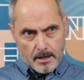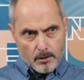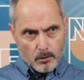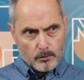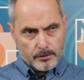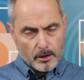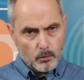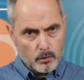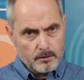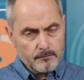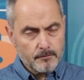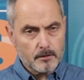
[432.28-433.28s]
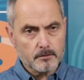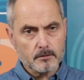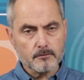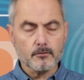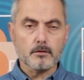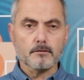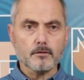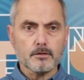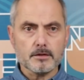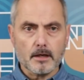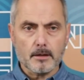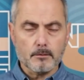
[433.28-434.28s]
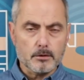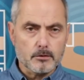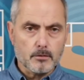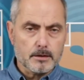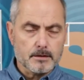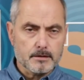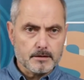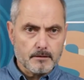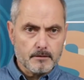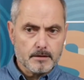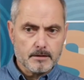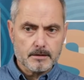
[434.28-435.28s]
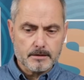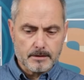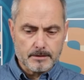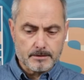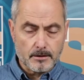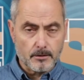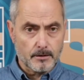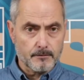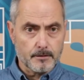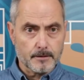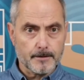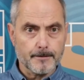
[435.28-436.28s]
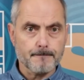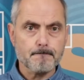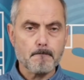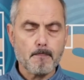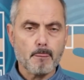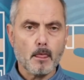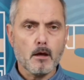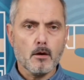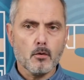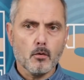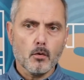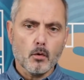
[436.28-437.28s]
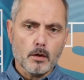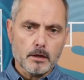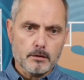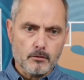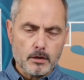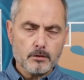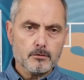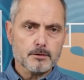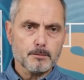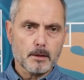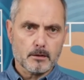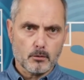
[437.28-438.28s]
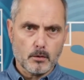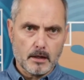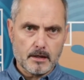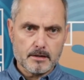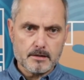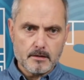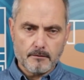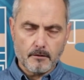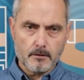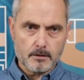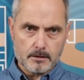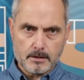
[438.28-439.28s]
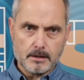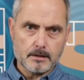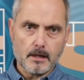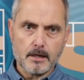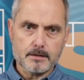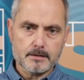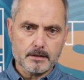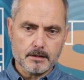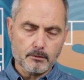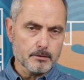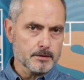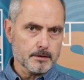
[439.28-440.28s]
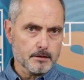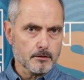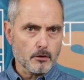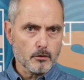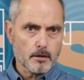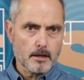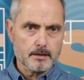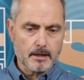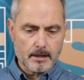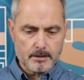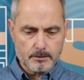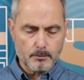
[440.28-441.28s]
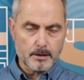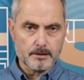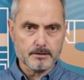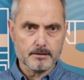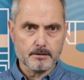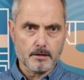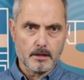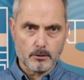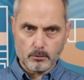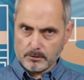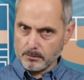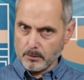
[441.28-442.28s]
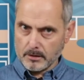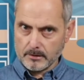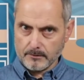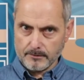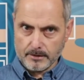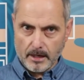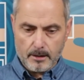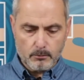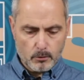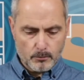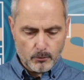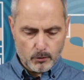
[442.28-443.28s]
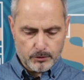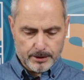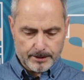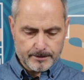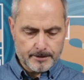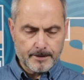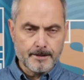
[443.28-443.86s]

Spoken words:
Although we found it for the first time in 2017 in South Africa, in retrospect, we actually found a DNA sequence in an online database that was part of an eyeball project